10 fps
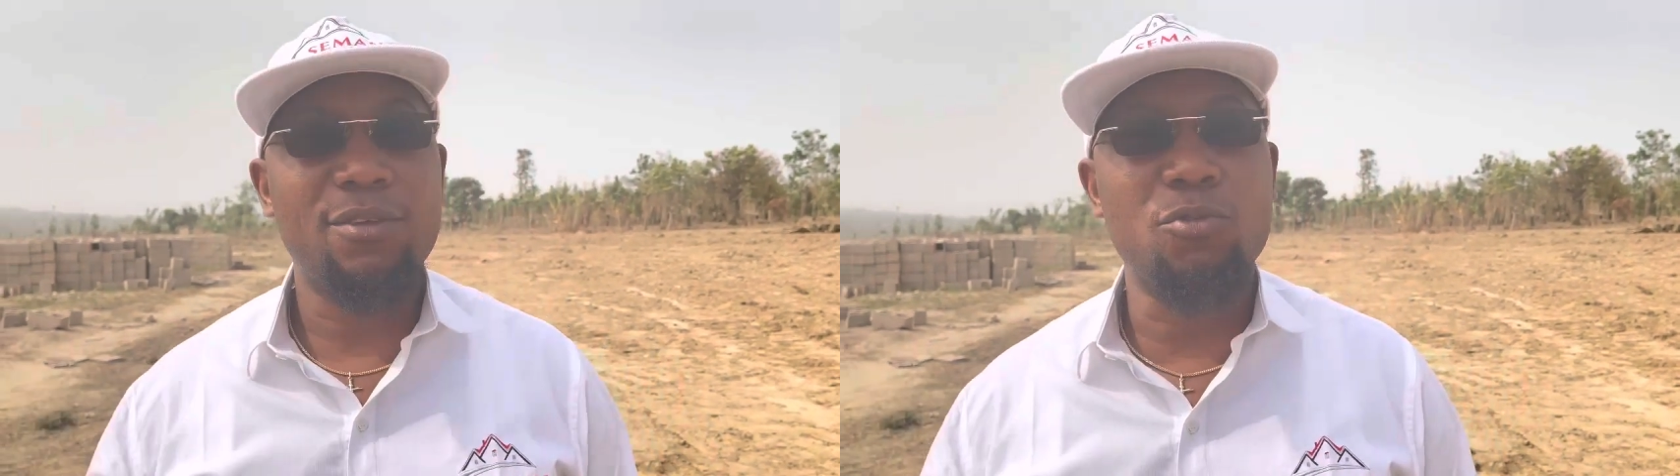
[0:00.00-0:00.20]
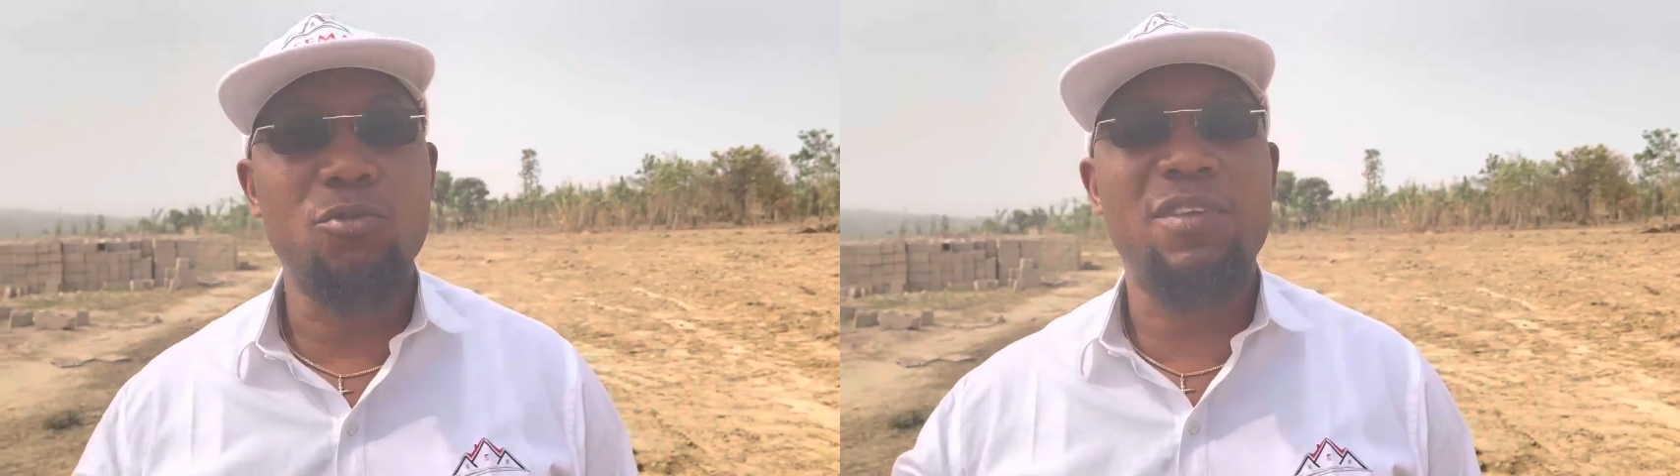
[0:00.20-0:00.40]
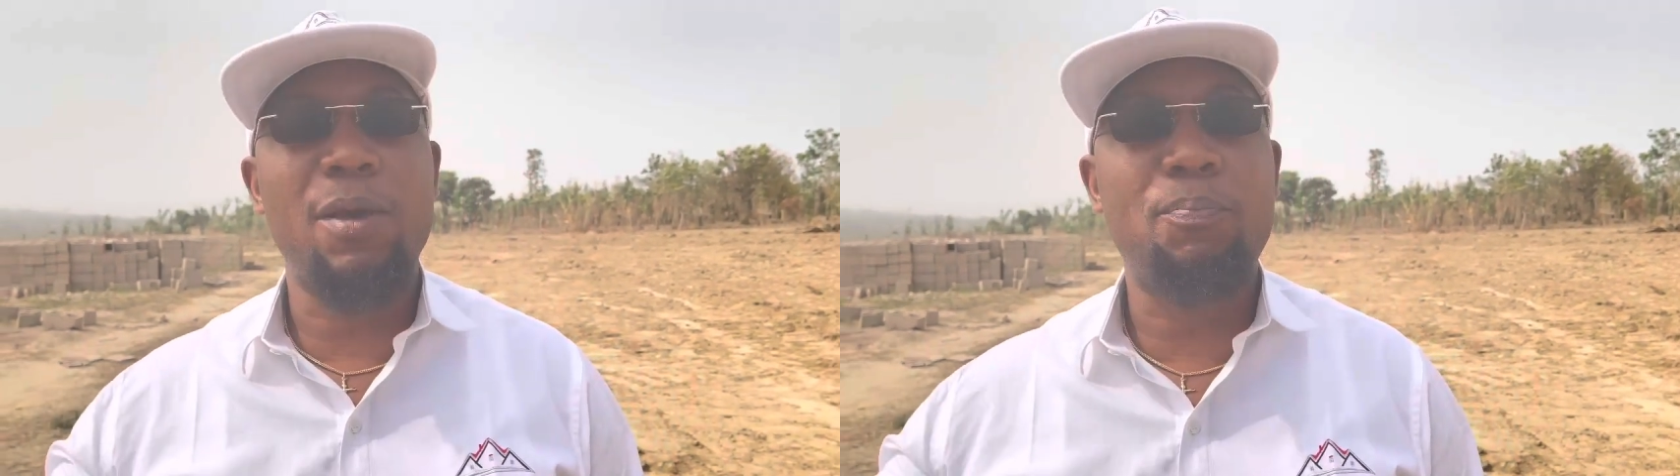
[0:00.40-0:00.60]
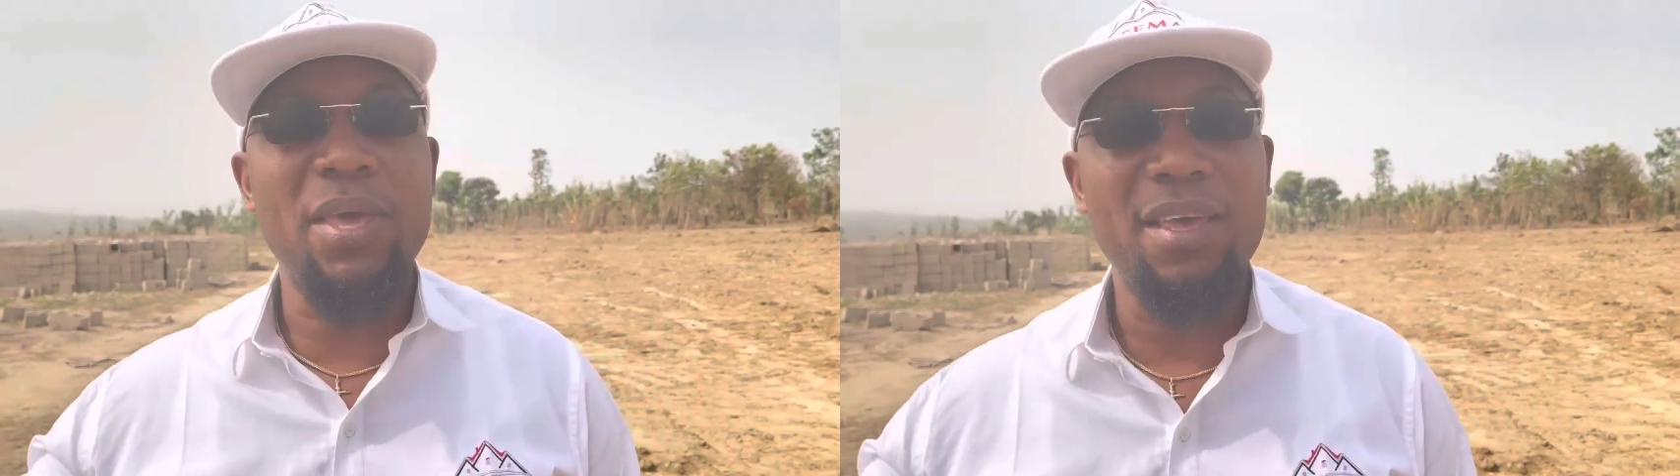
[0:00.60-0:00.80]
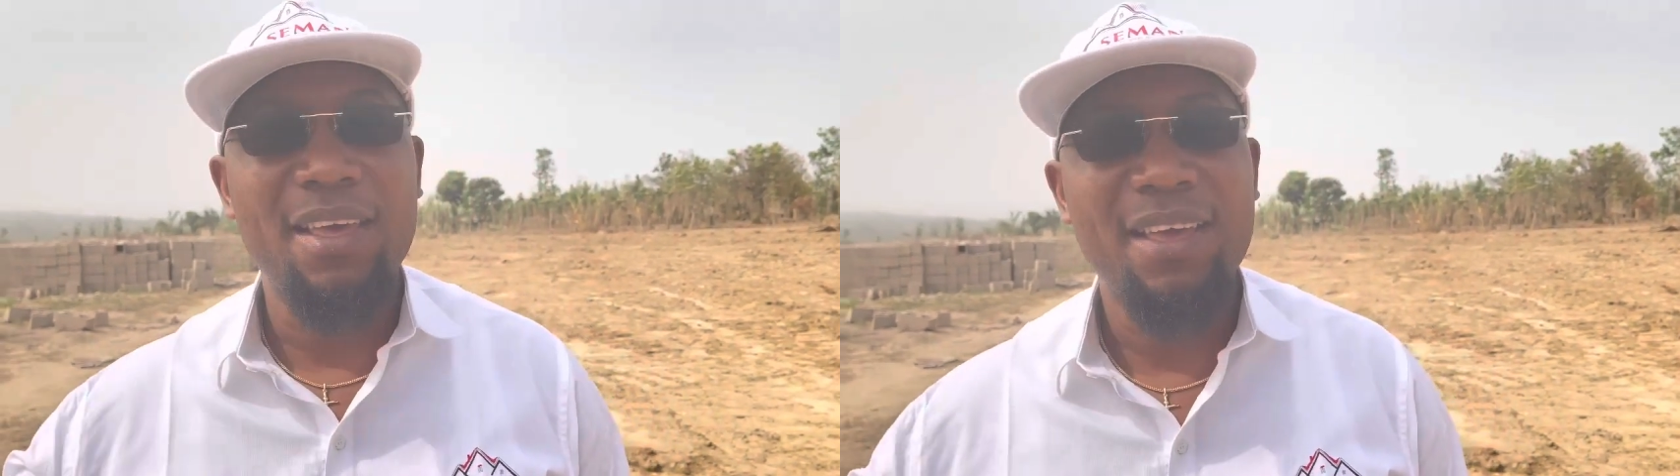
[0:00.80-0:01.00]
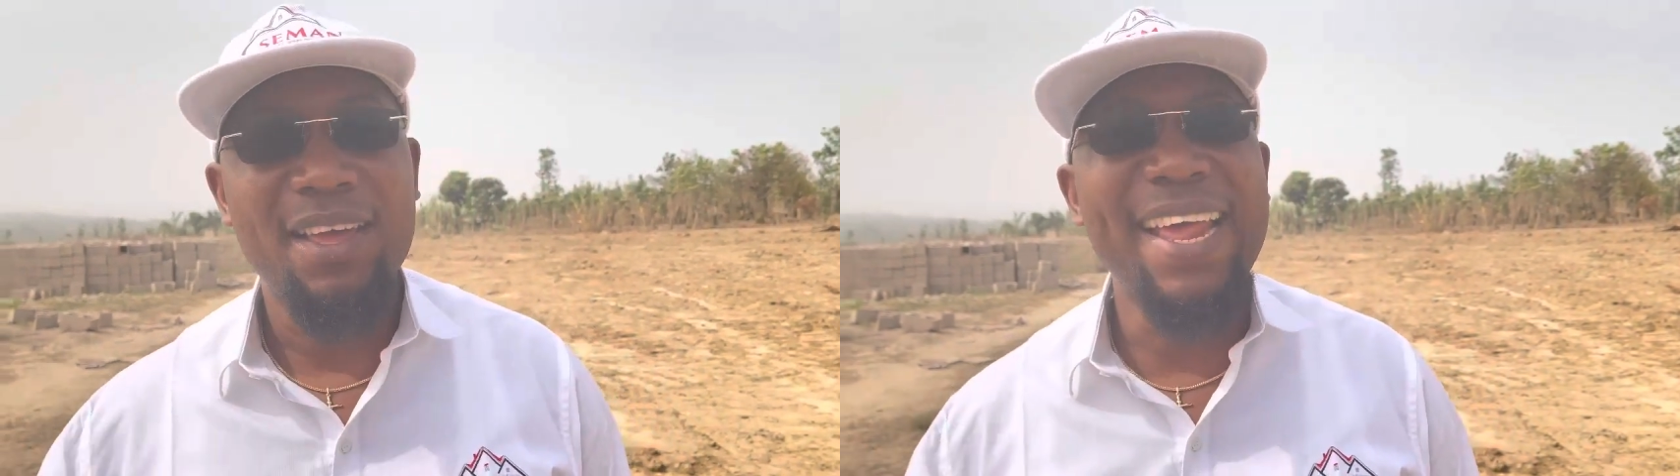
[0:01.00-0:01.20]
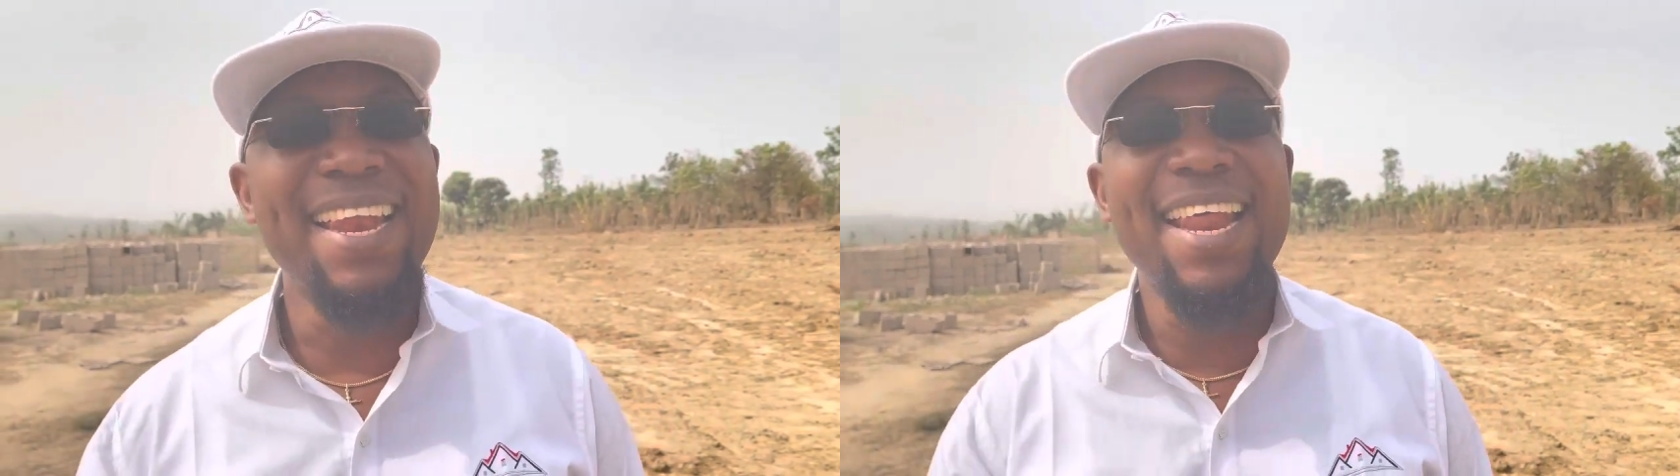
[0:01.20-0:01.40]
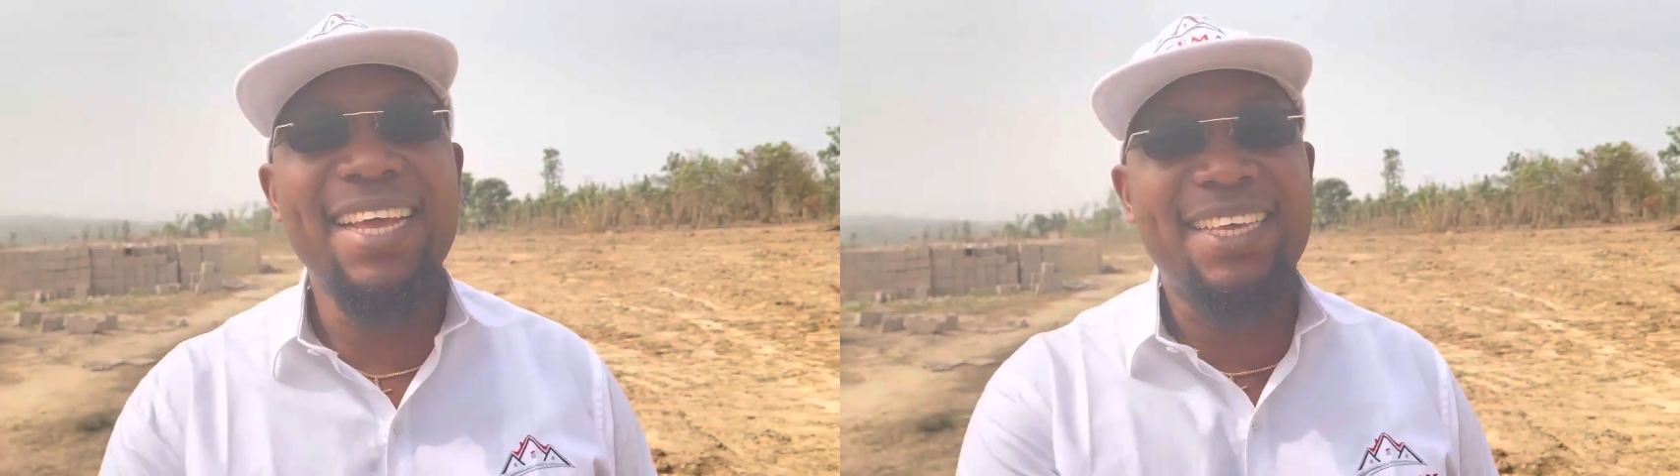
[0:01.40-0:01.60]
Guzape,
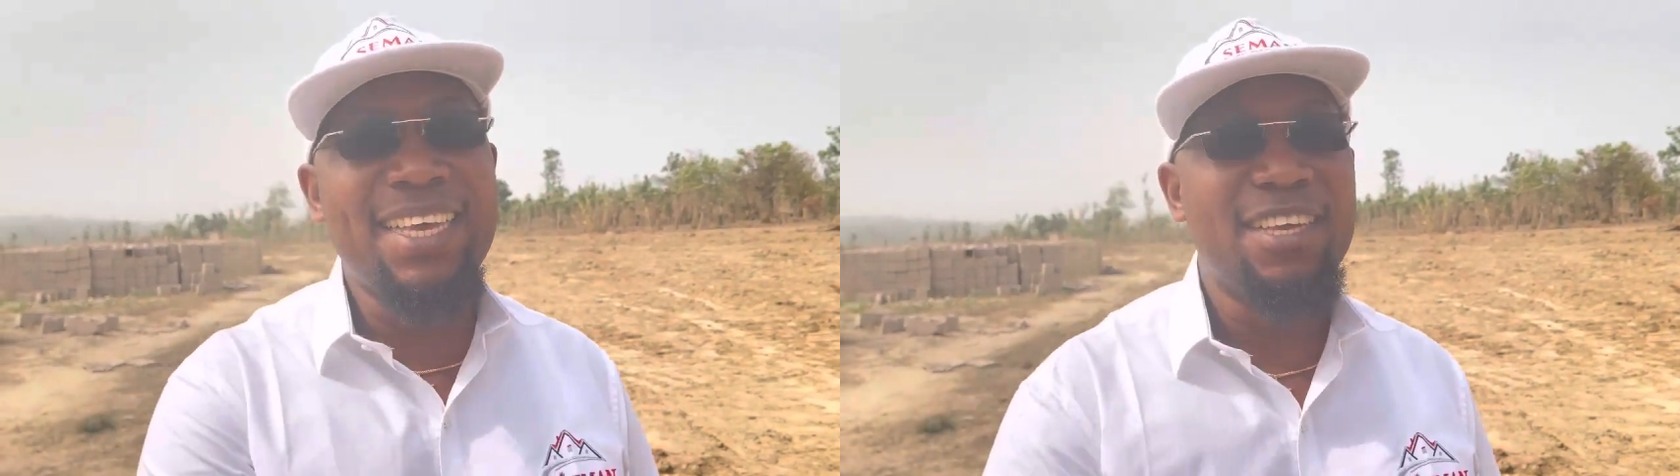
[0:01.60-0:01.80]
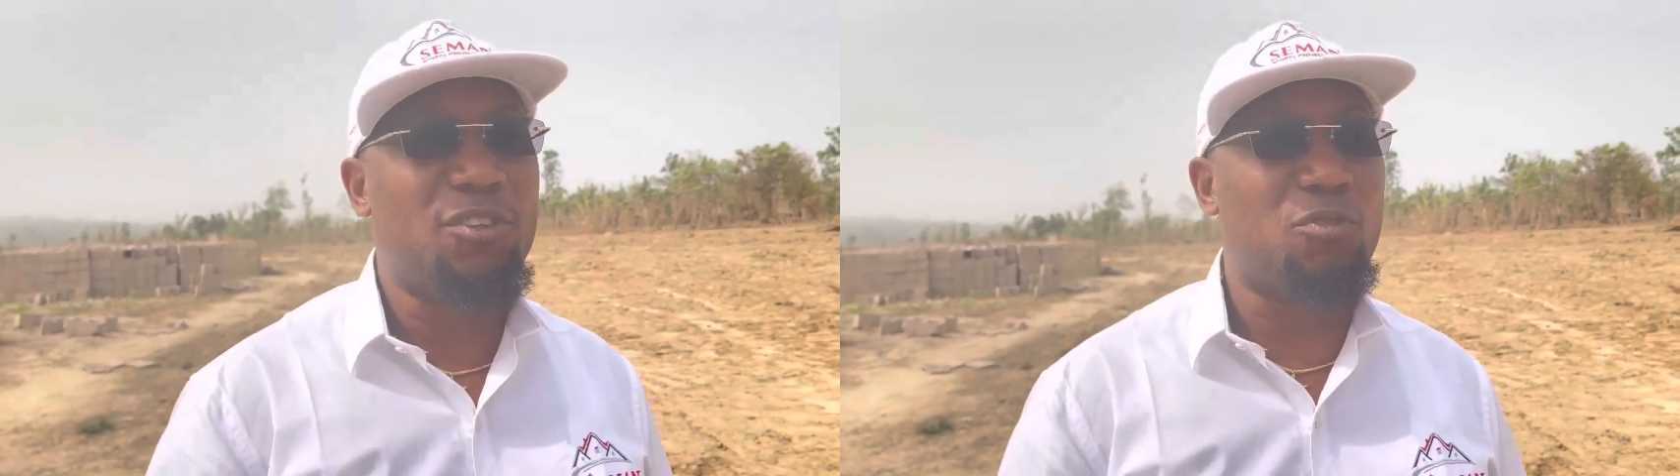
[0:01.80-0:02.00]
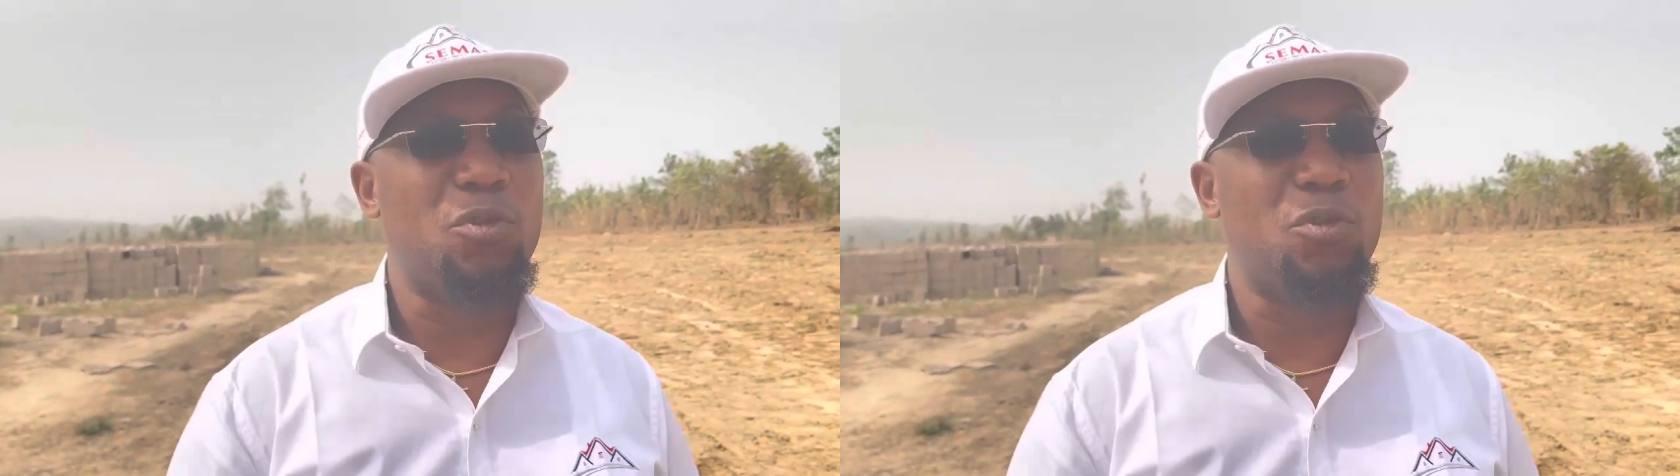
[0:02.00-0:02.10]
Lekki to